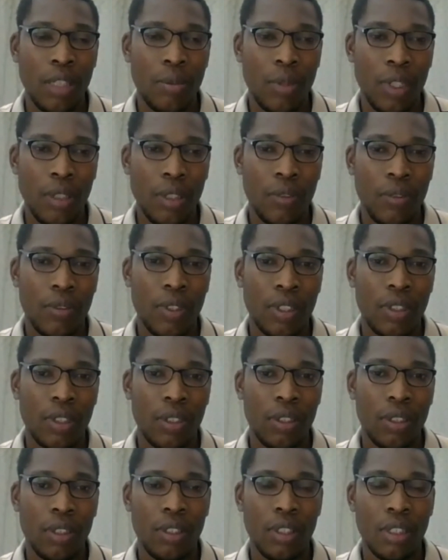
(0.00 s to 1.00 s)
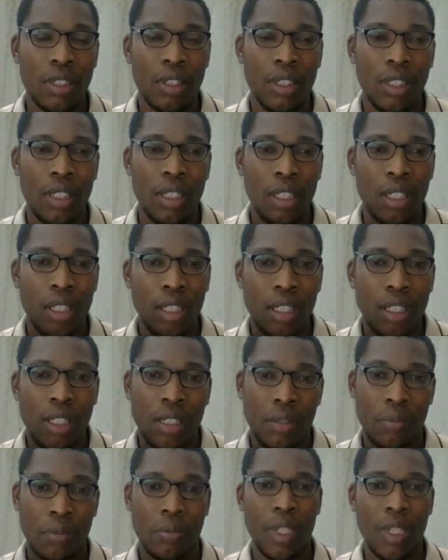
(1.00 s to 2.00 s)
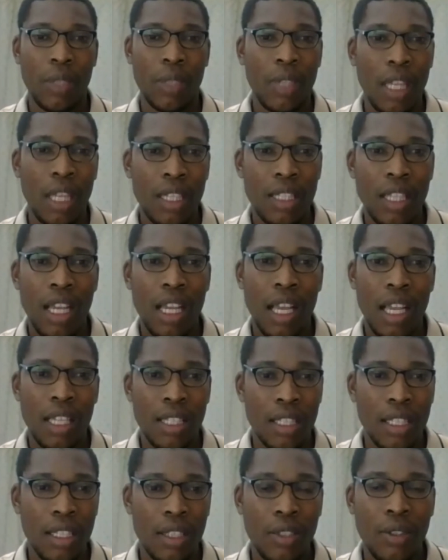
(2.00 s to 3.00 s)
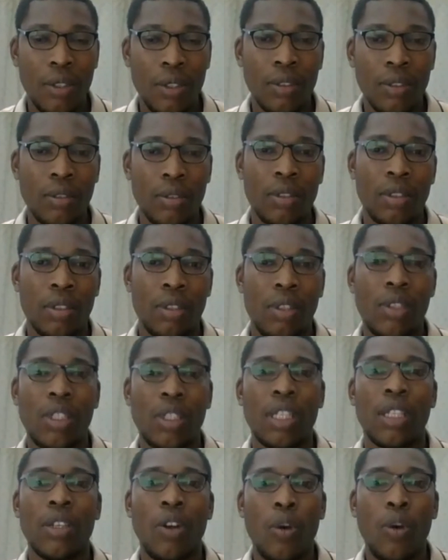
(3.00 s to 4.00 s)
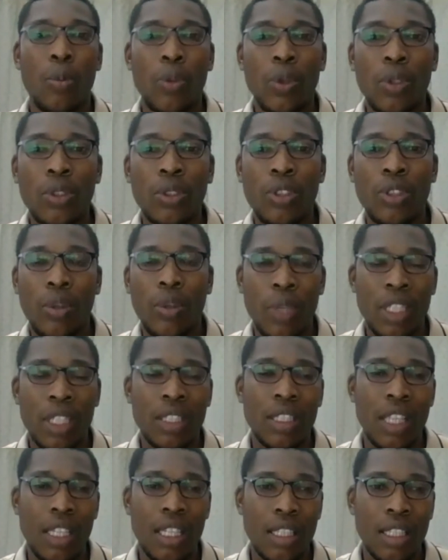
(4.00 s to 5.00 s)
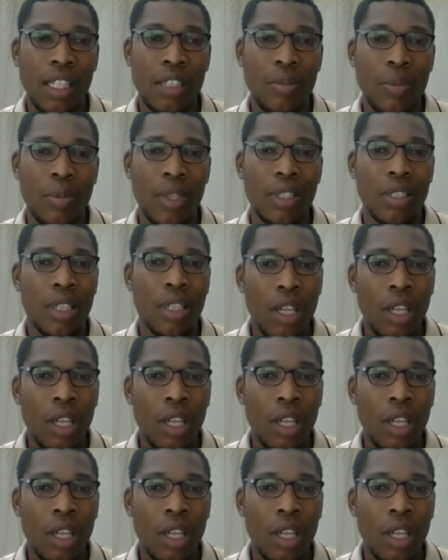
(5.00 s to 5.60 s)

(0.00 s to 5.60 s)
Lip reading: of results. They will now start asking you, okay, upload your personal statement.